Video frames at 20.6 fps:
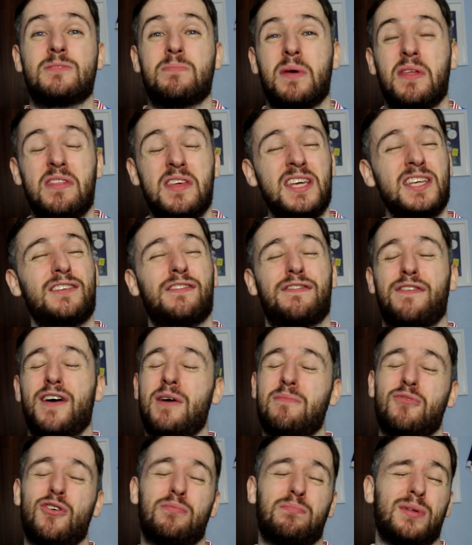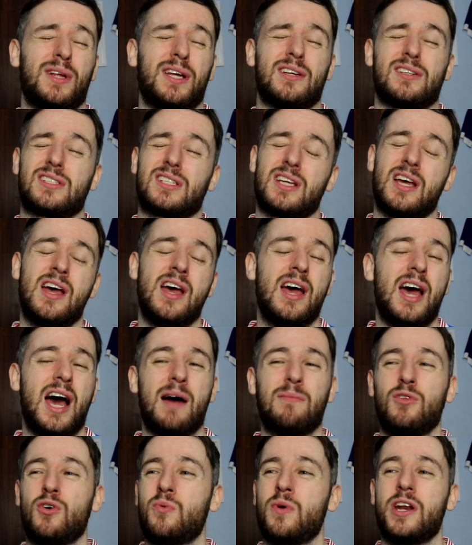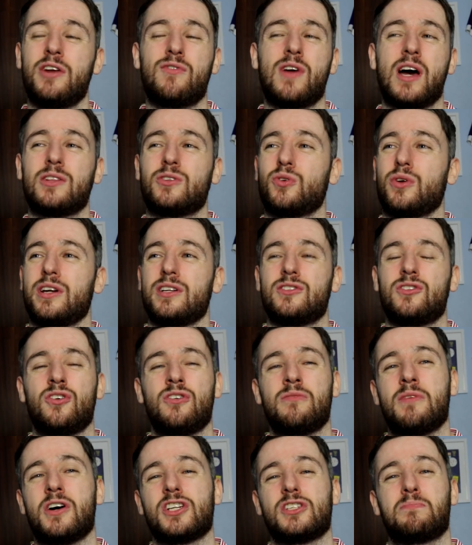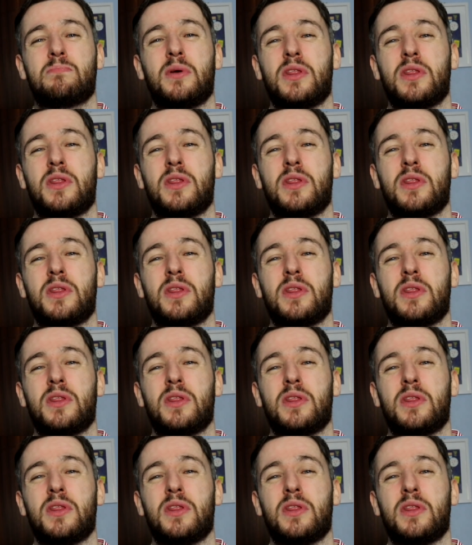But these football players, I'm not wanting to rant on it too much,